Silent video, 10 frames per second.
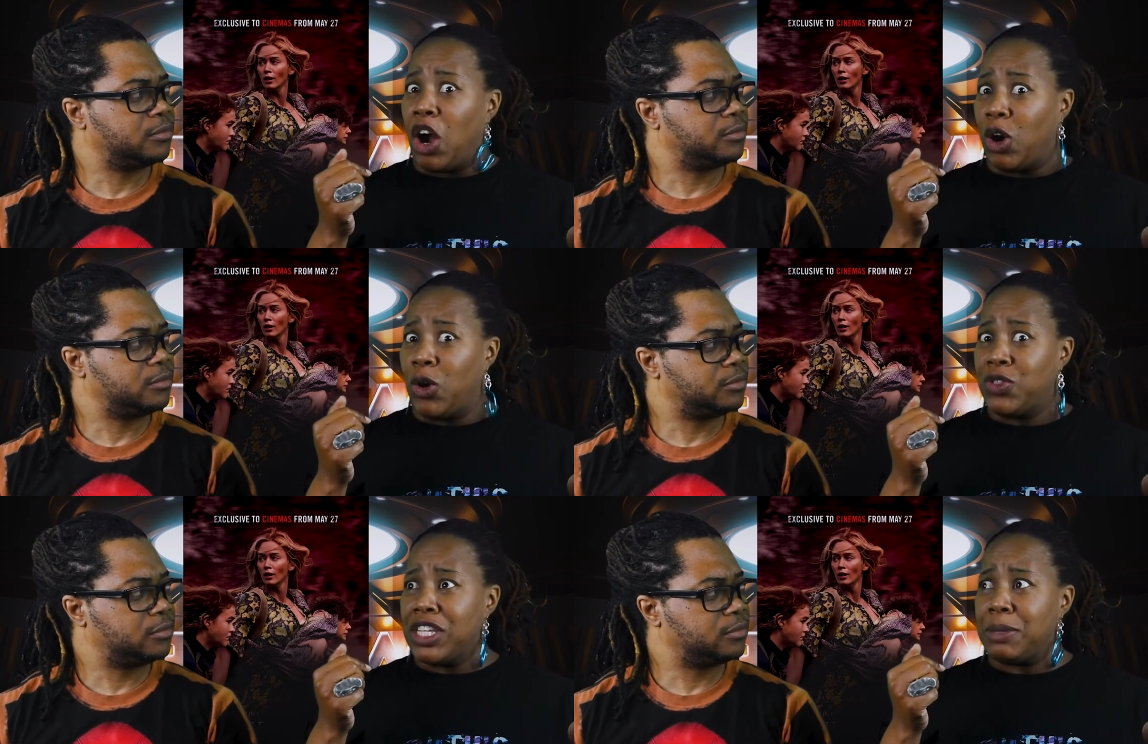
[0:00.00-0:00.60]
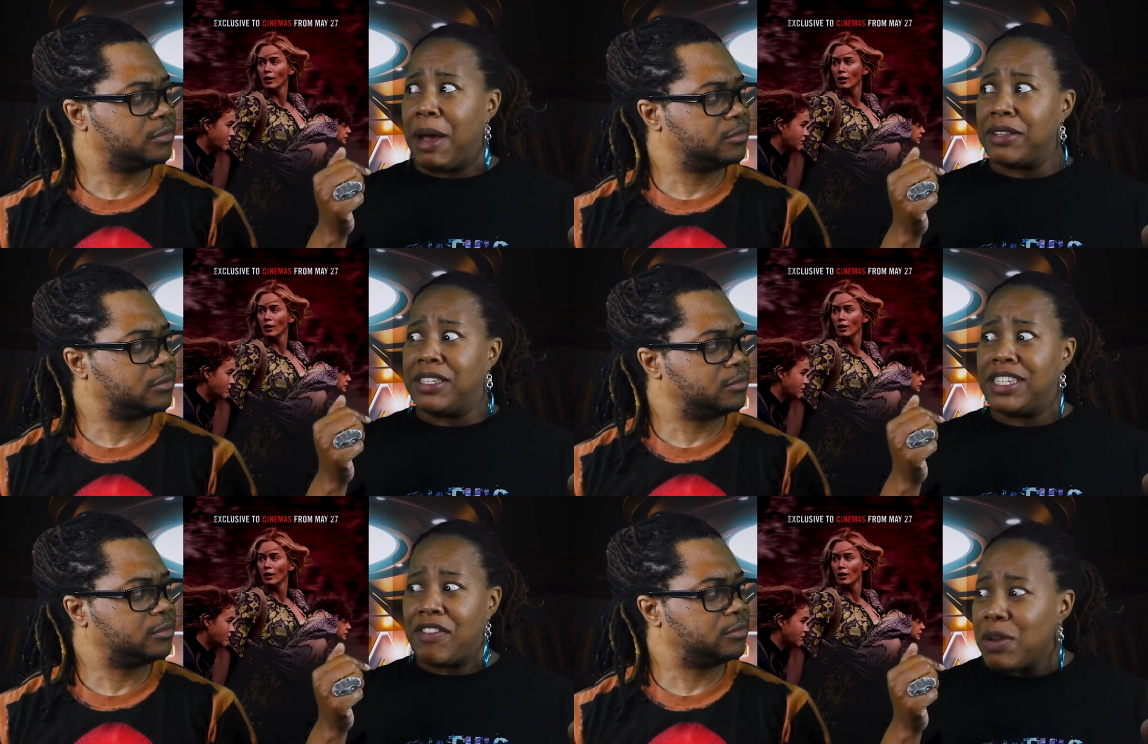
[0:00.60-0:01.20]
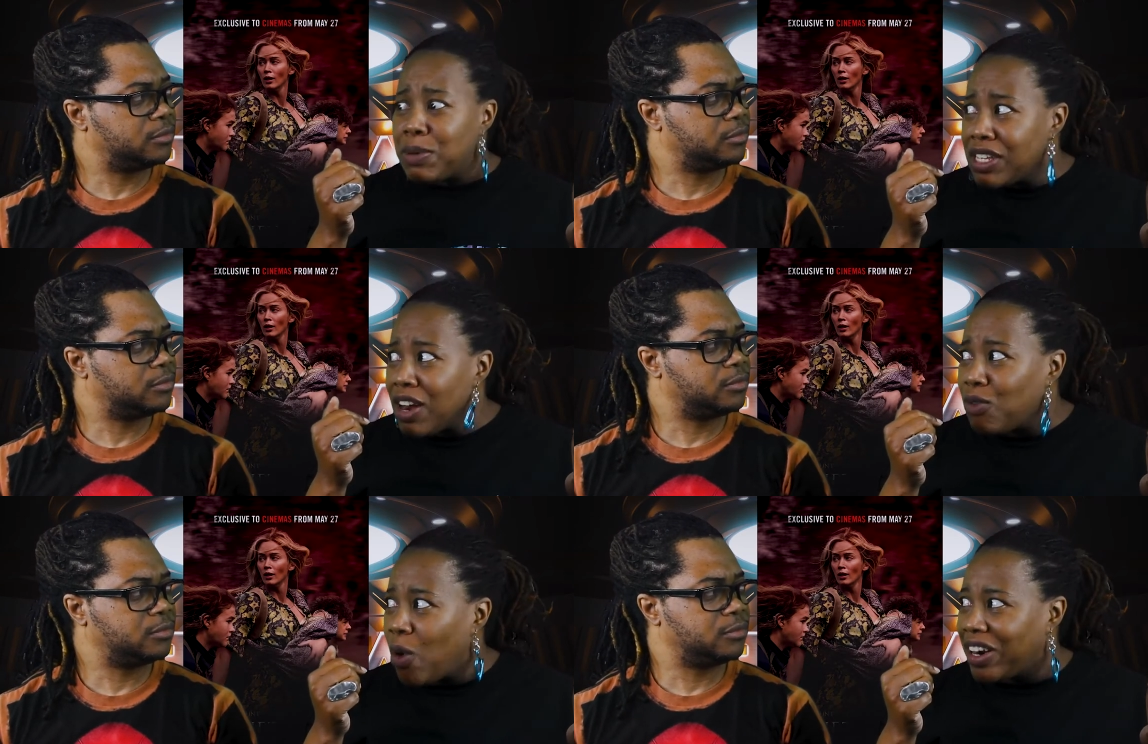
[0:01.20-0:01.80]
Speaker 1: Earth is about seventy
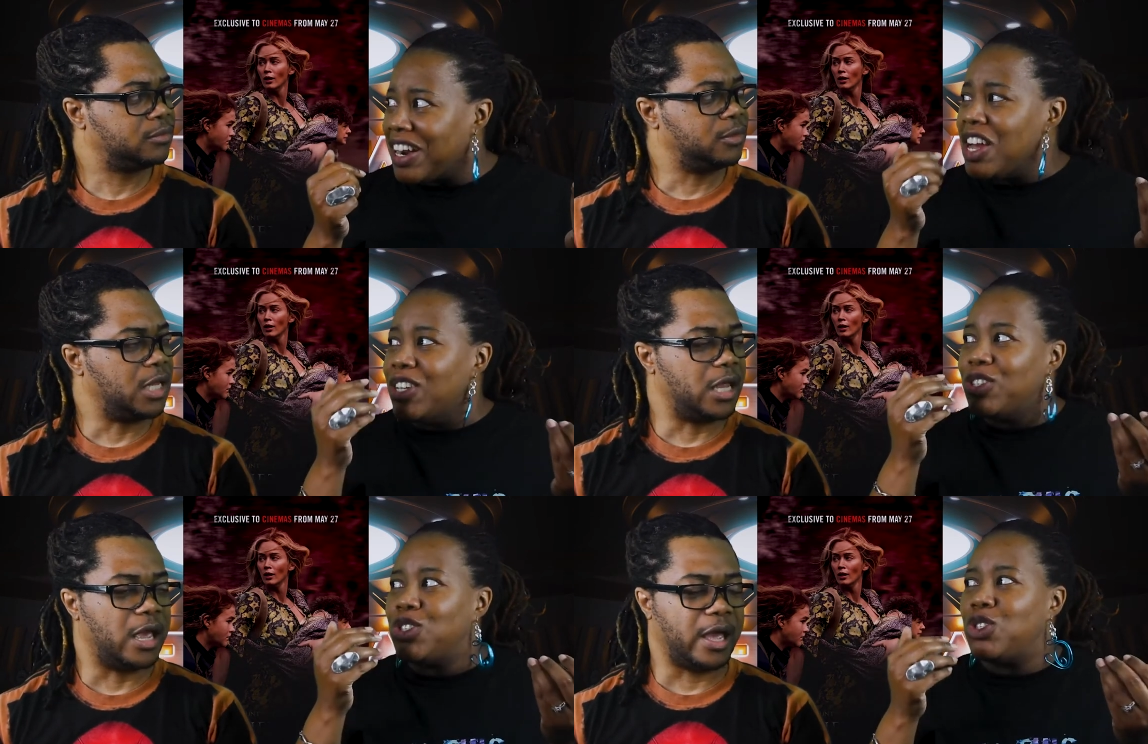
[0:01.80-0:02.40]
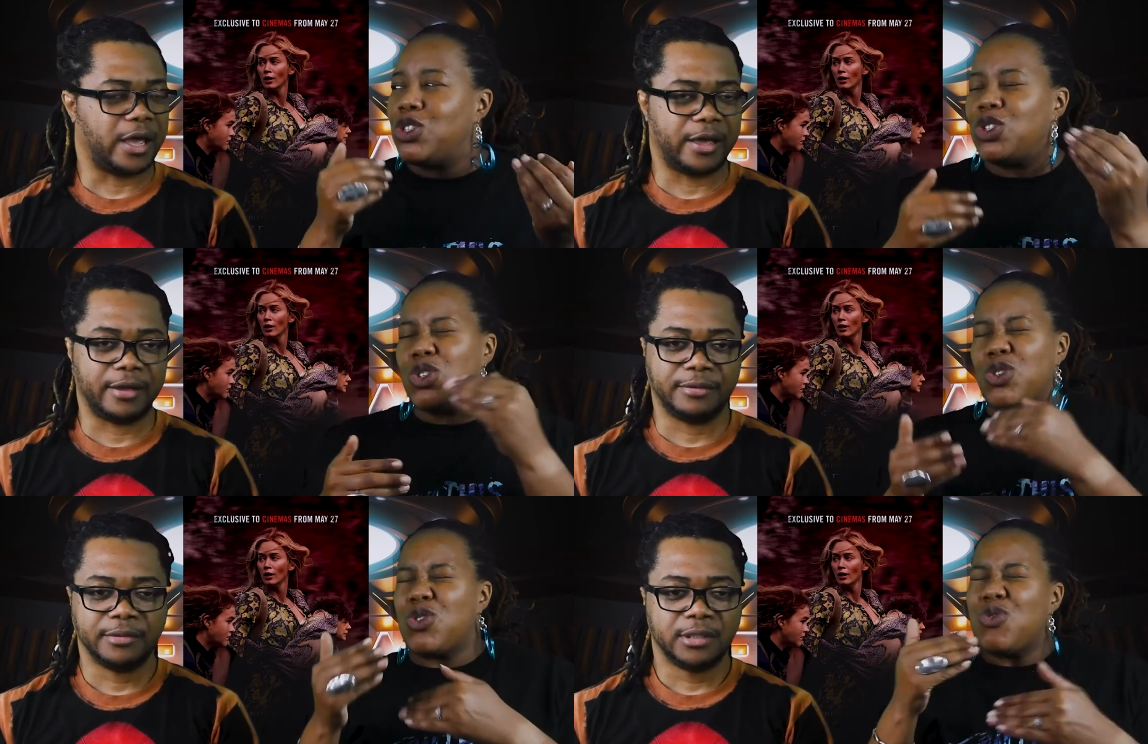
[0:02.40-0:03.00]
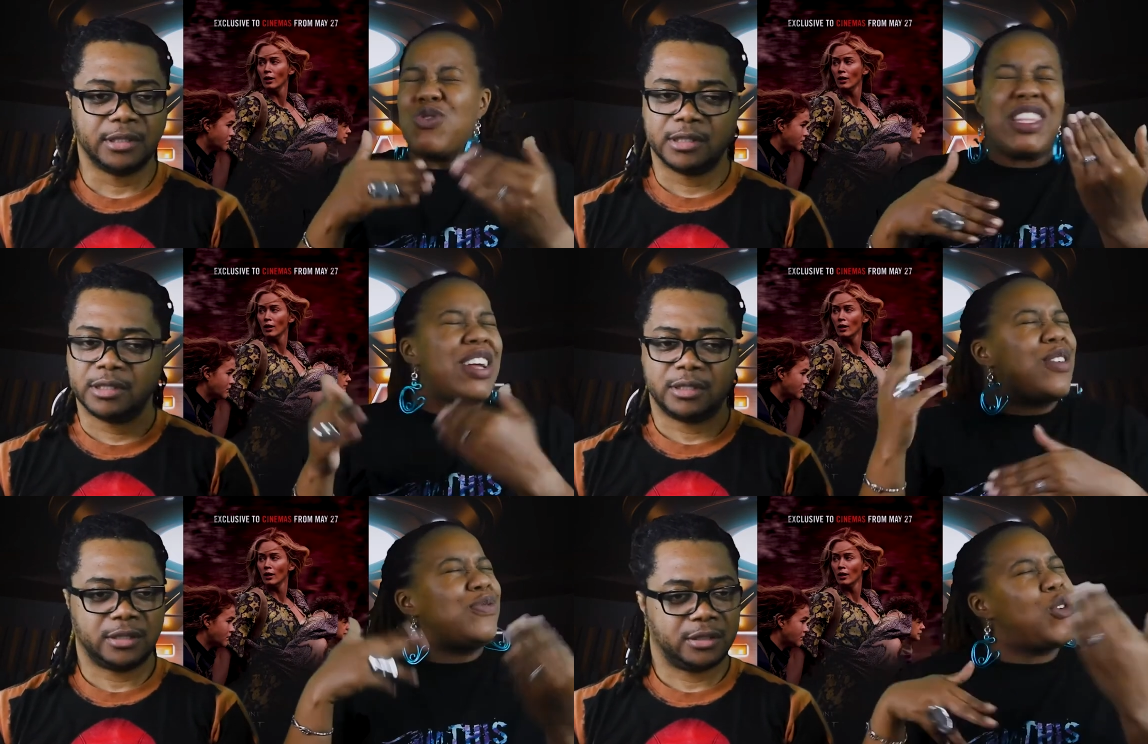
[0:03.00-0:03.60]
percent of water. Yeah alone
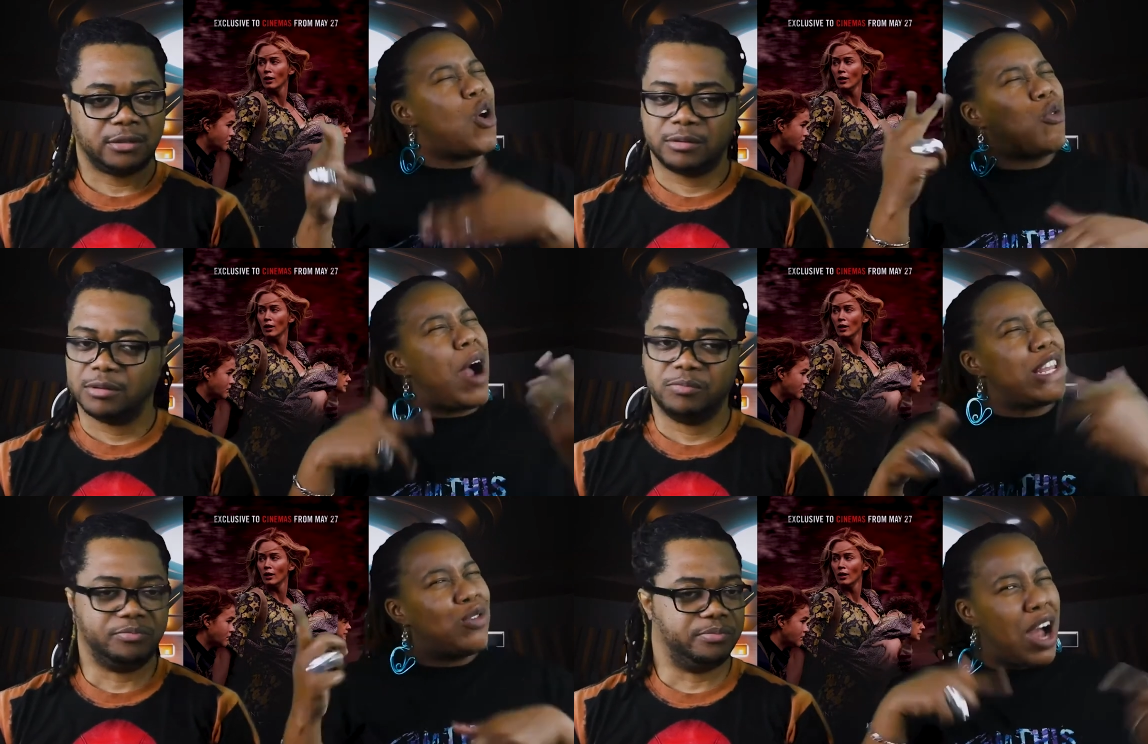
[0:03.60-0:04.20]
there for? Why you